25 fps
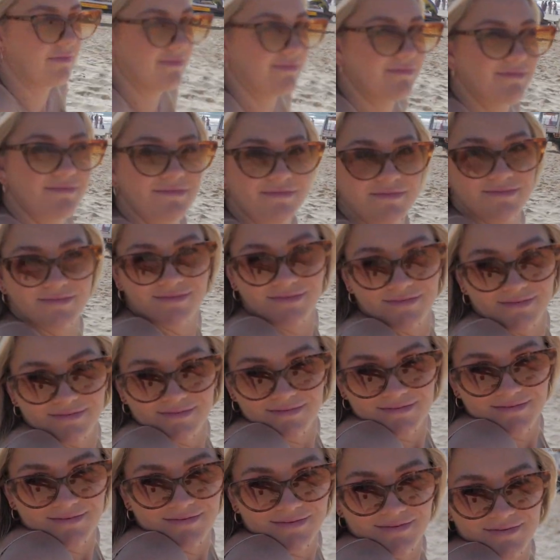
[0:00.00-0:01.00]
Always nice
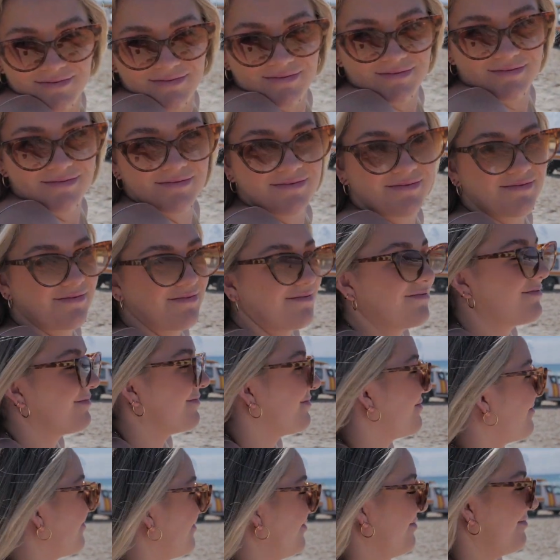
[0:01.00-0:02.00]
to go for a walk, isn't
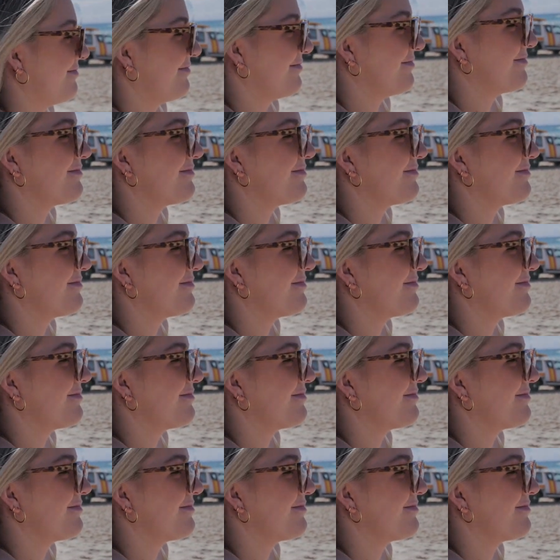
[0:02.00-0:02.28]
it, hun?